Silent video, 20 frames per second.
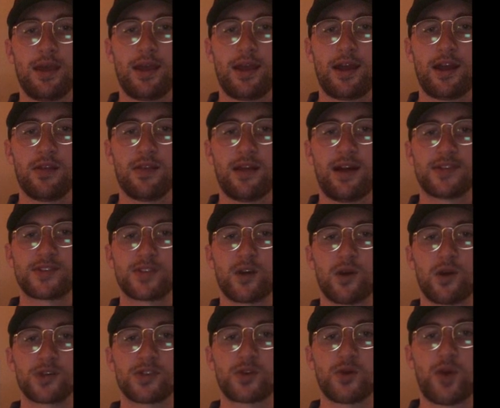Airlines
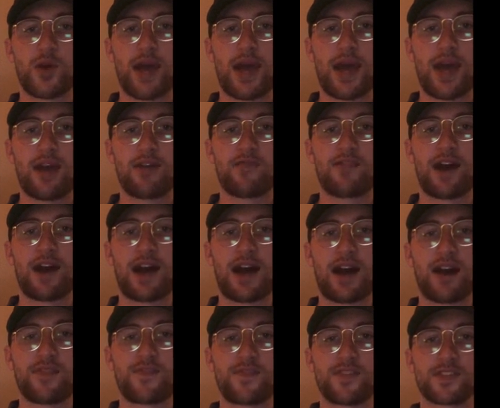also have
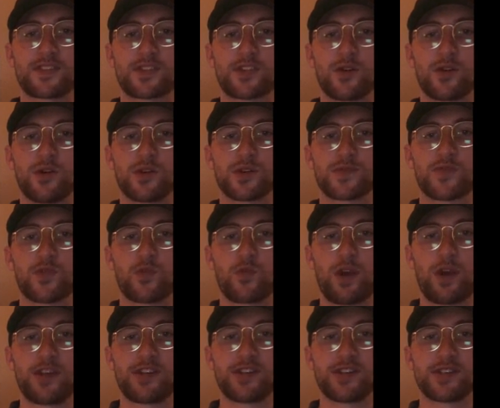high fixed costs for
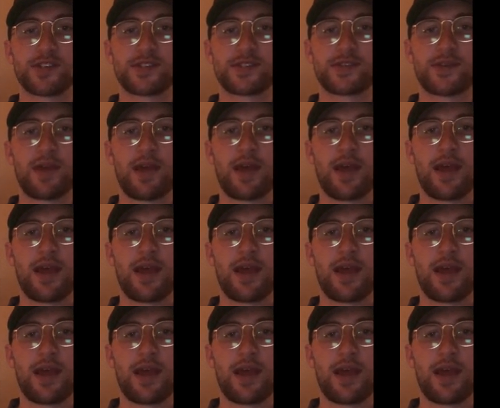wages,